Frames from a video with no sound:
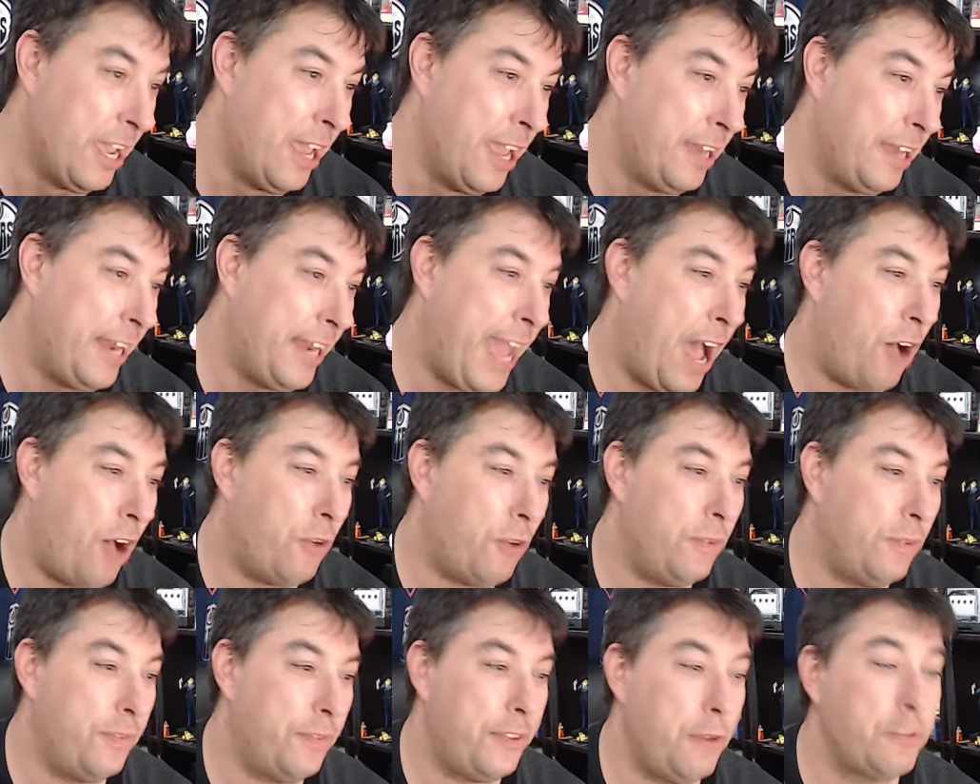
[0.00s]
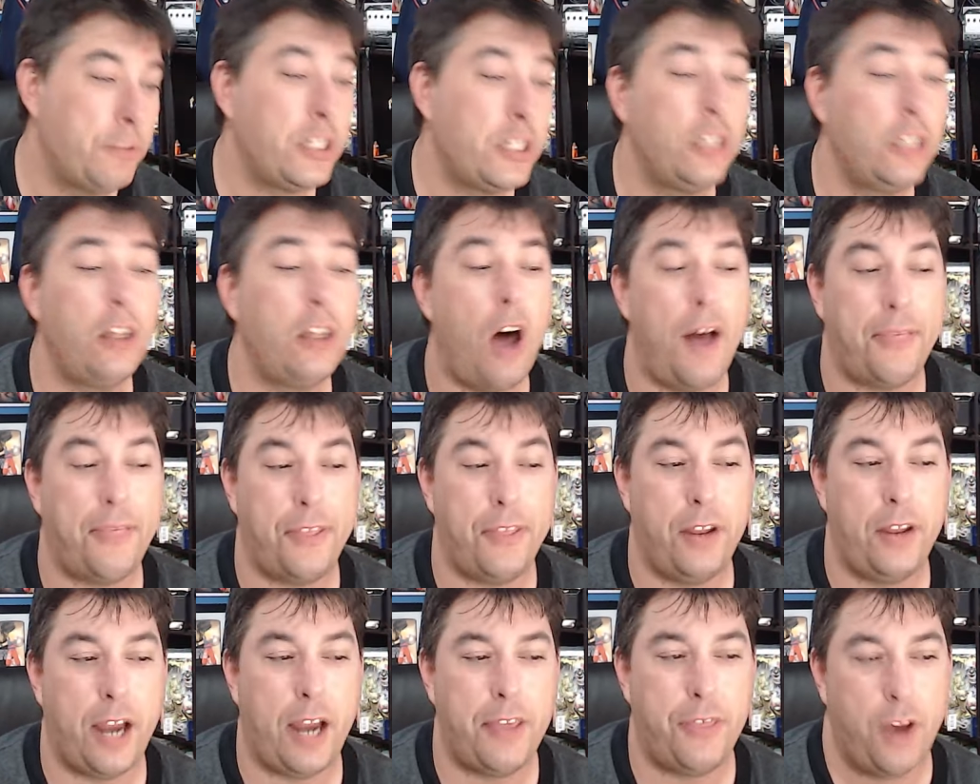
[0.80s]
Now, there was a lot that
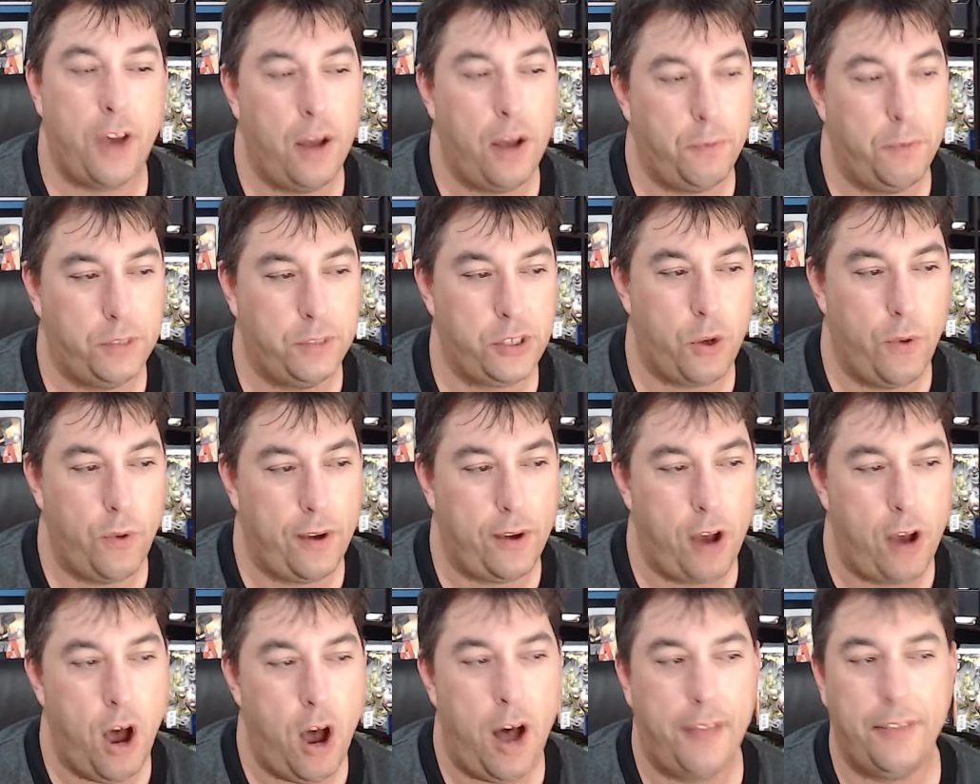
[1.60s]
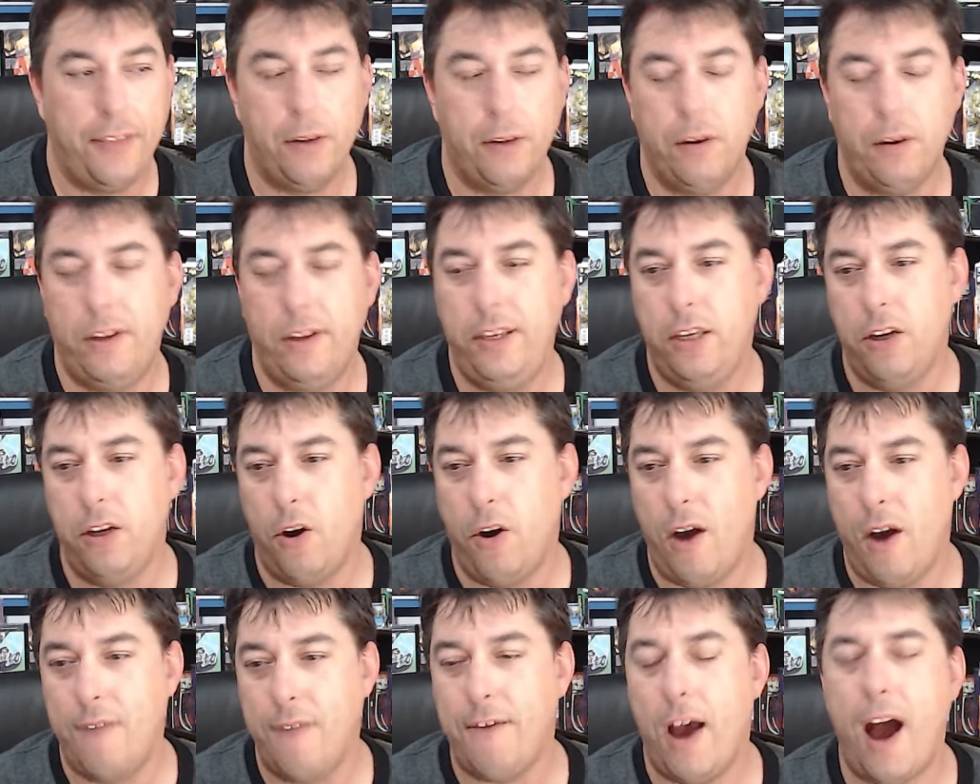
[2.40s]
I thought was going on there. You know,
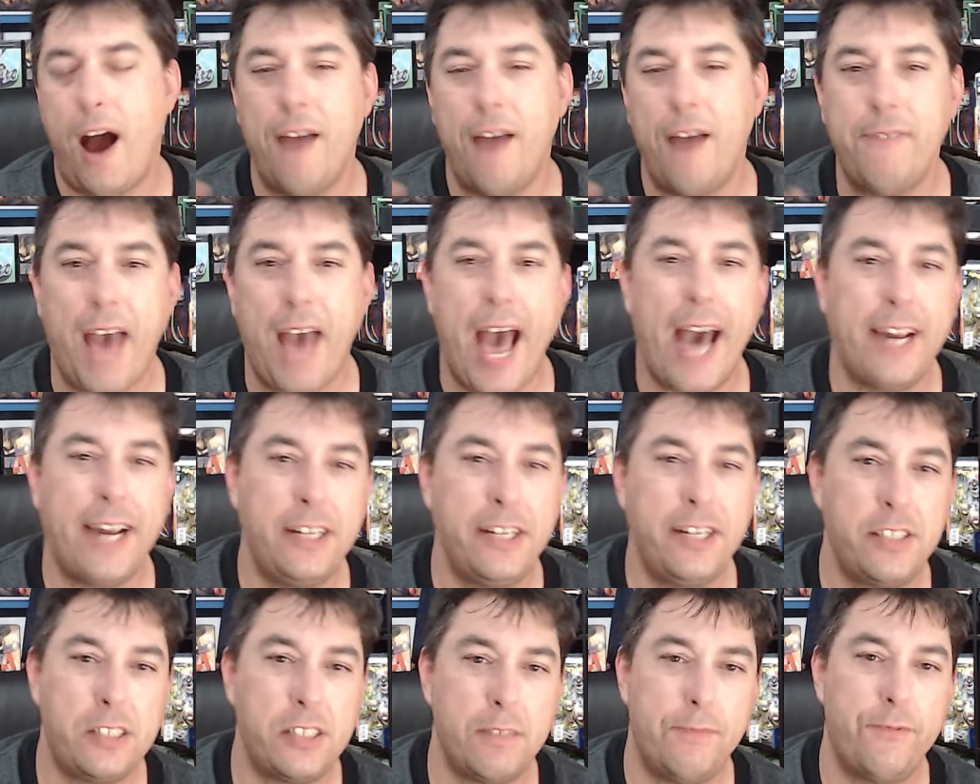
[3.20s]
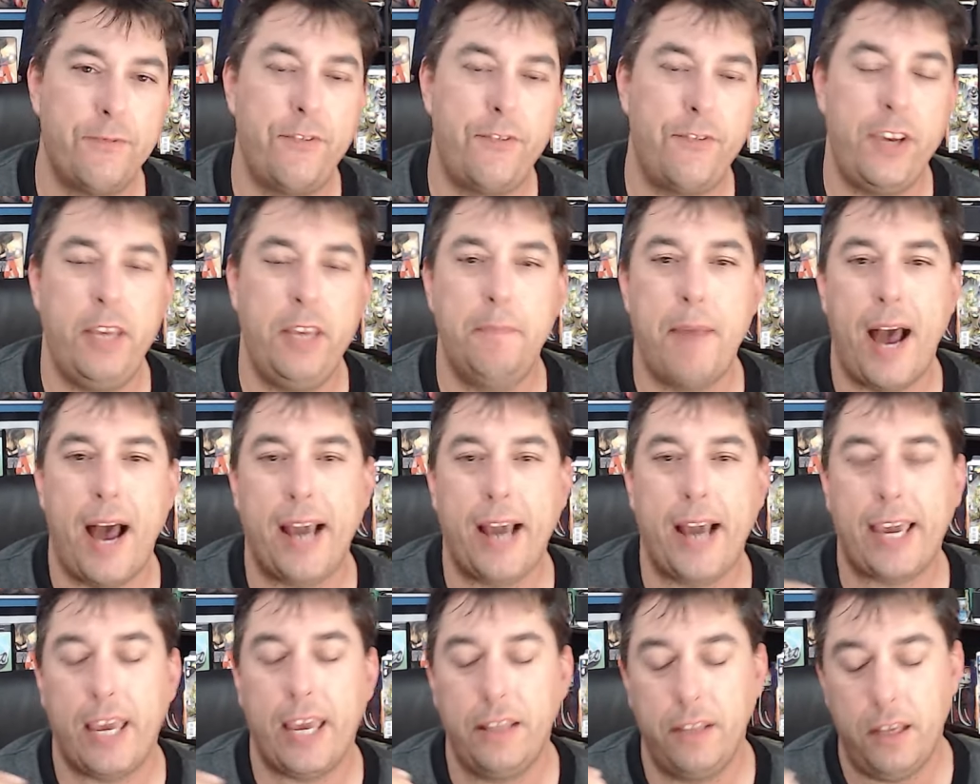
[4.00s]
I've, I've added some feedback,
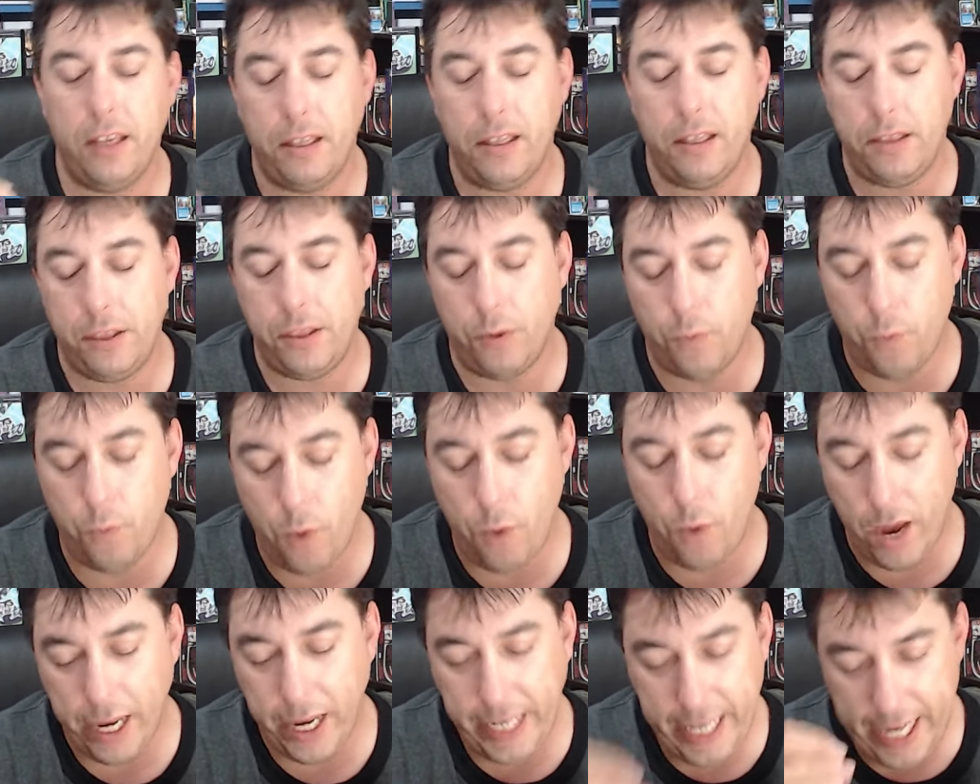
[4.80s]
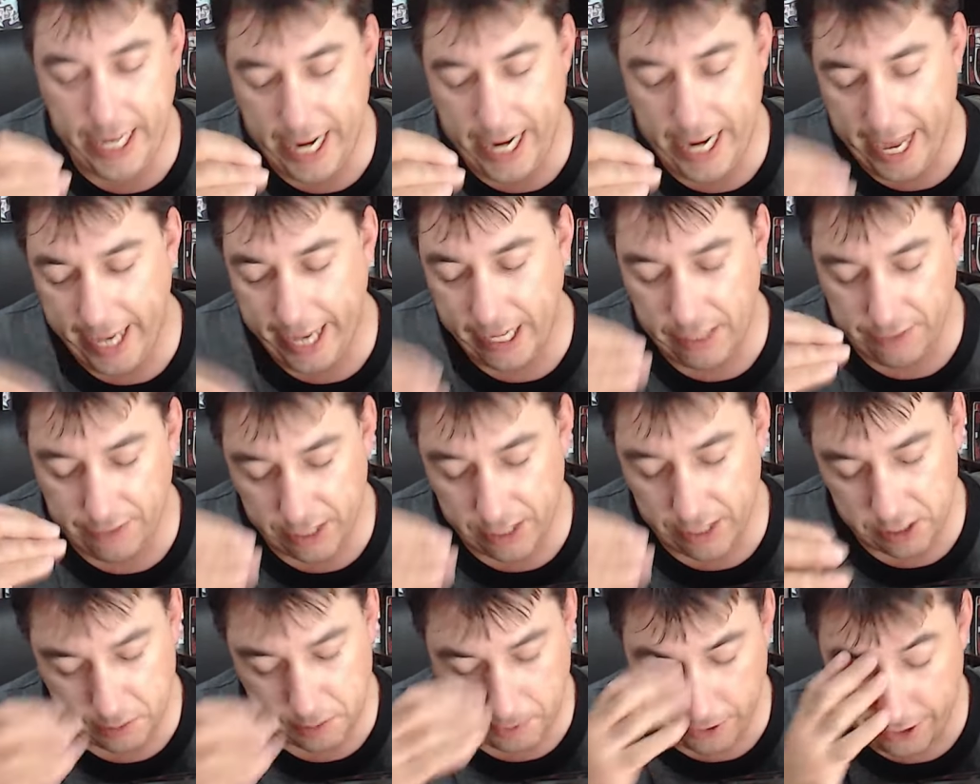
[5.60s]
and the one negative
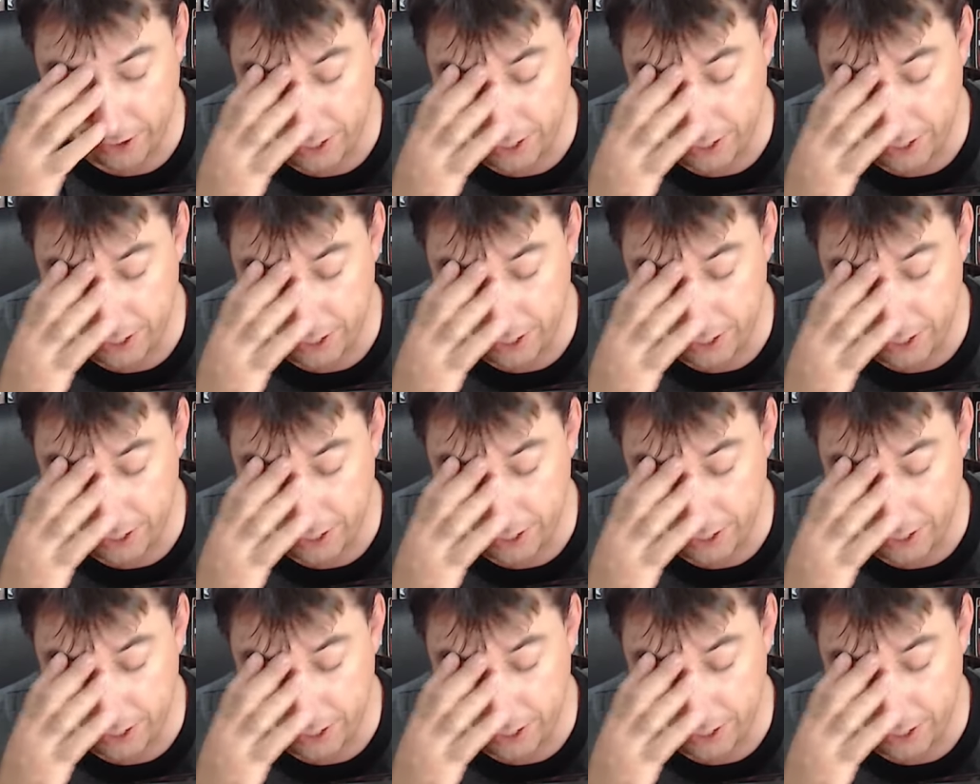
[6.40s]
experience